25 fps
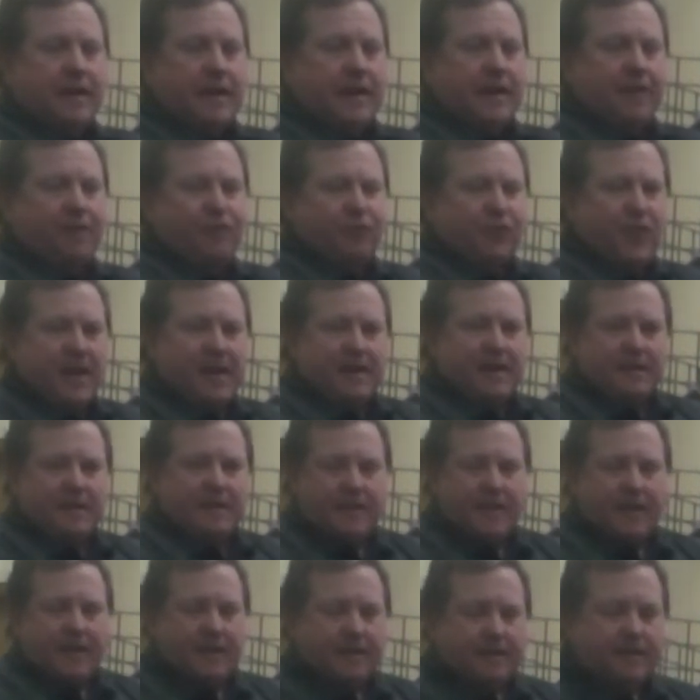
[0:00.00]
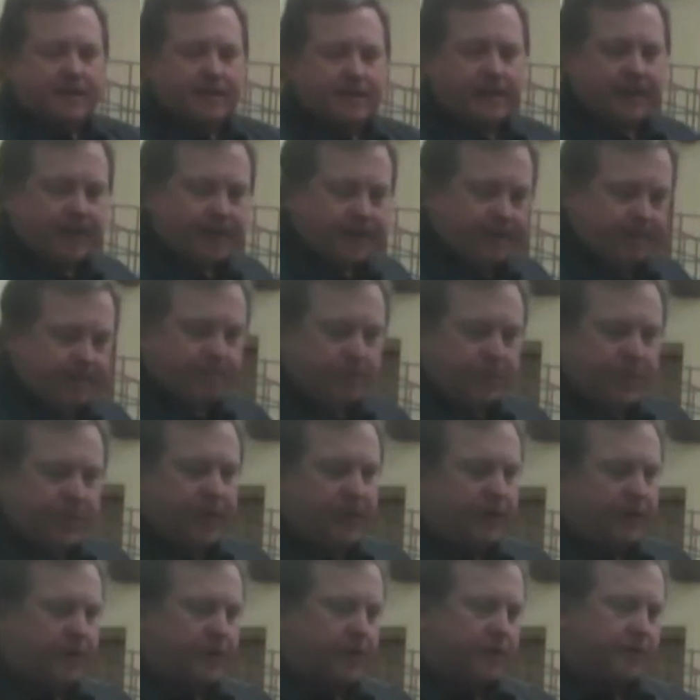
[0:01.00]
I find that
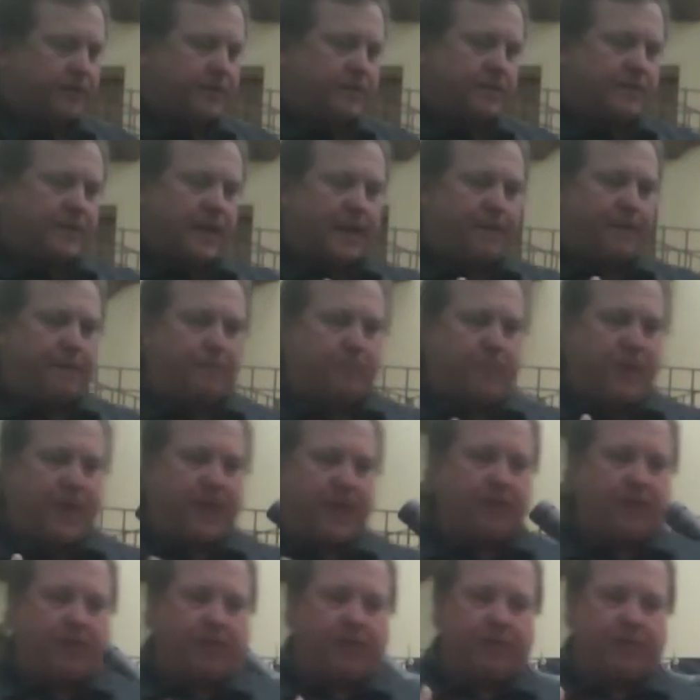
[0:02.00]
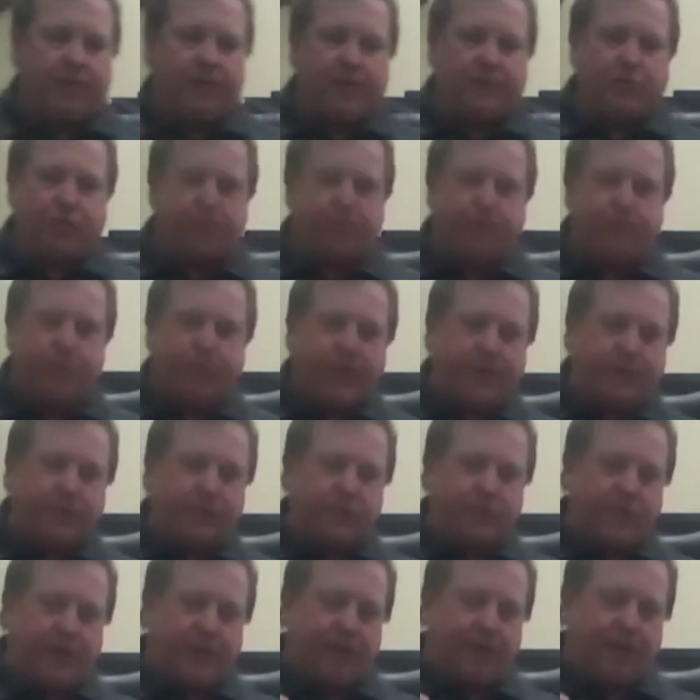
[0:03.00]
in our Diamondback or lesser
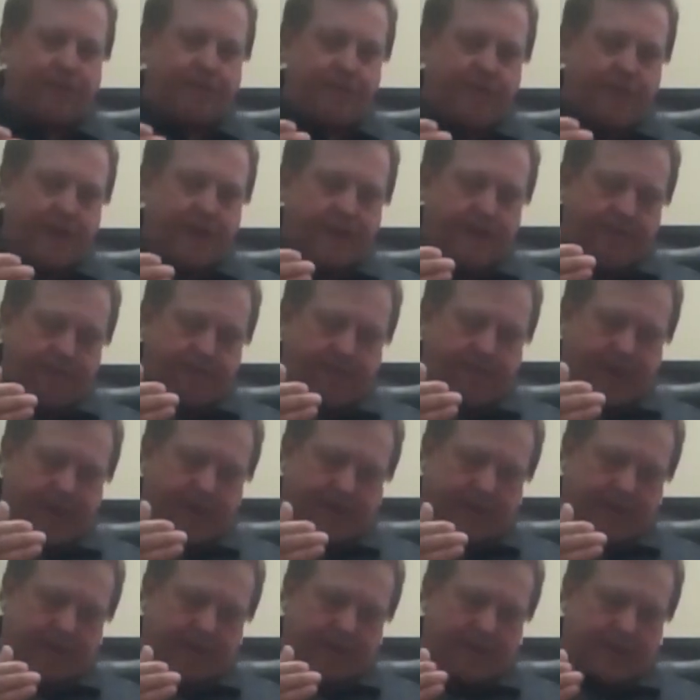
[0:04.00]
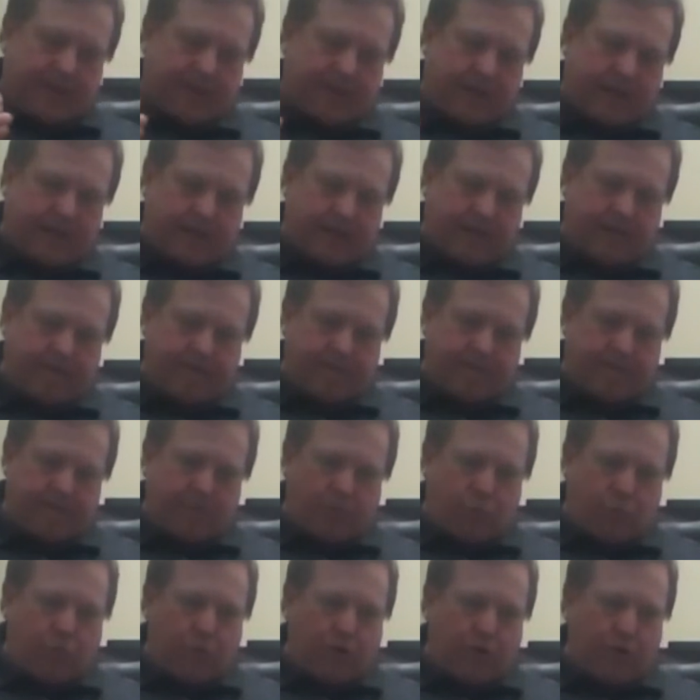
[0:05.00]
price stuff that
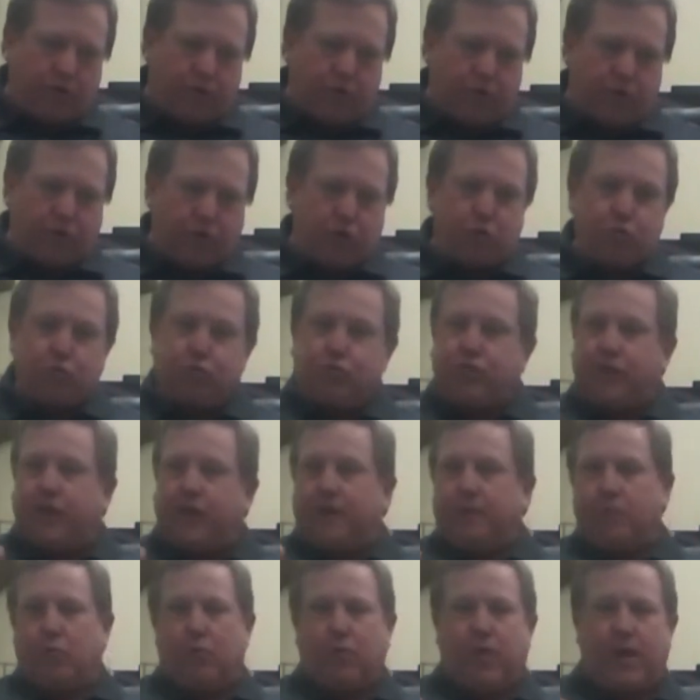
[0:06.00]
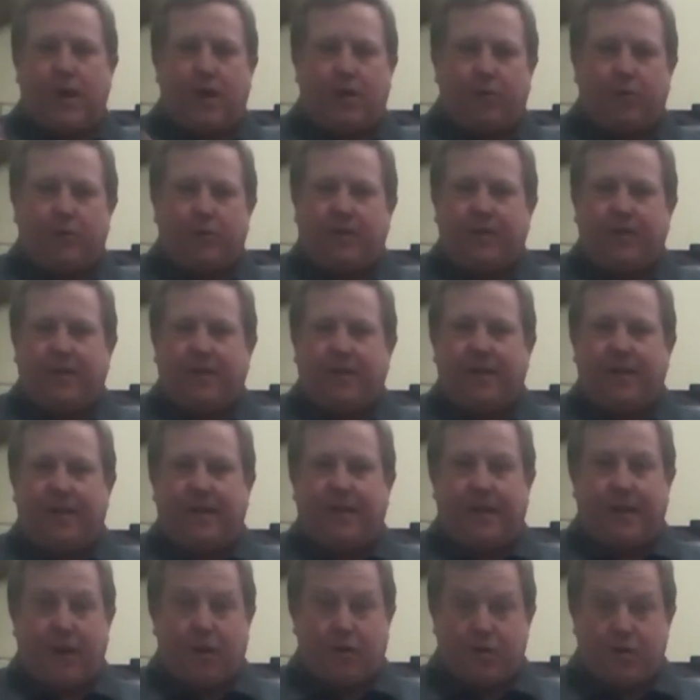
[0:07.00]
where they're using them around
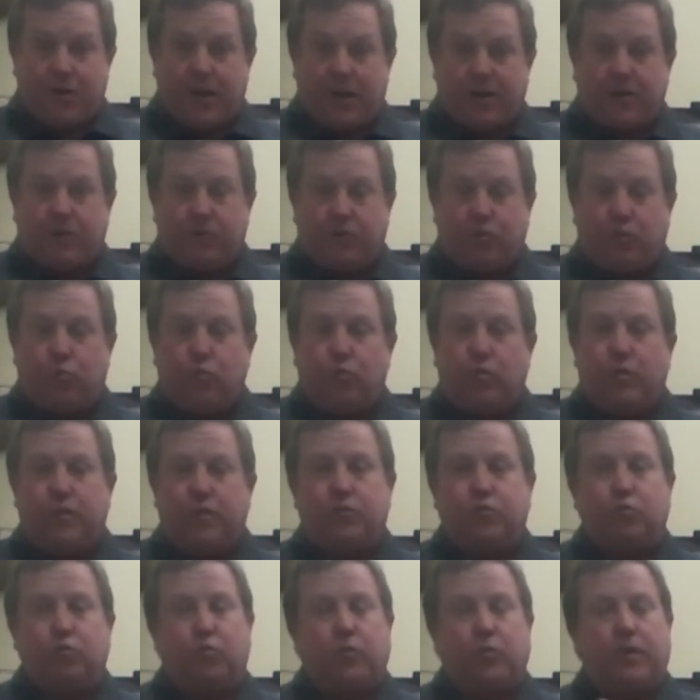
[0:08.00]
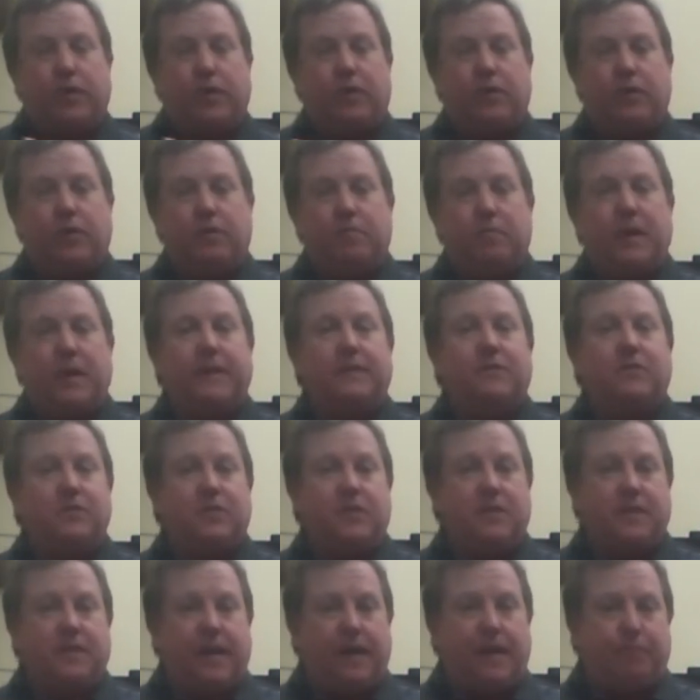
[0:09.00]
in our neck of the woods, where you might
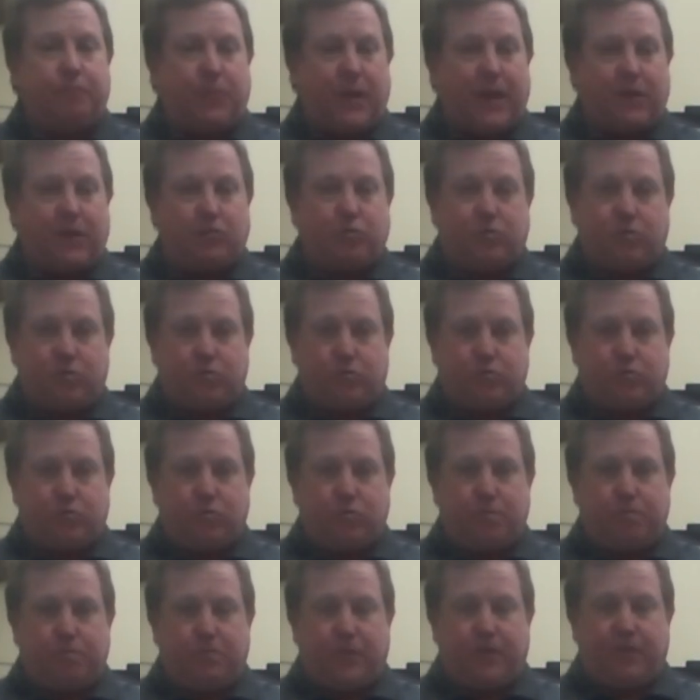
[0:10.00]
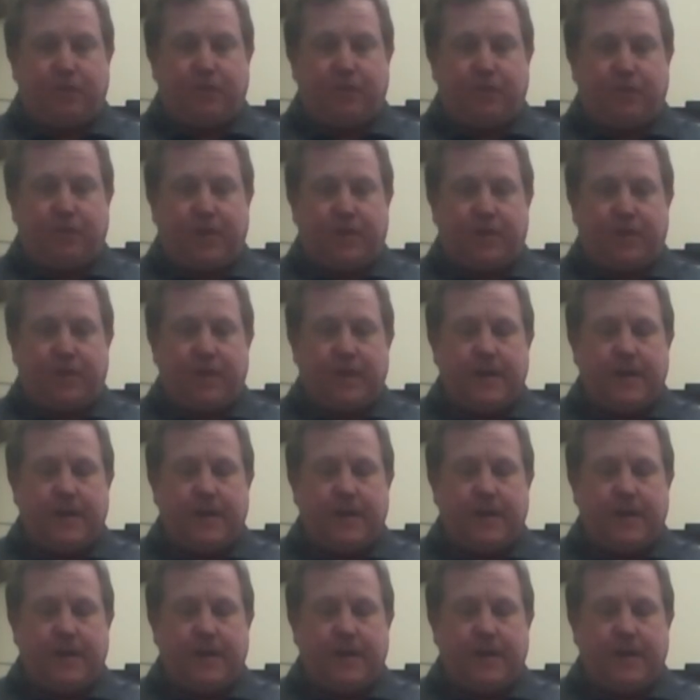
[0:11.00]
see that bachelor group of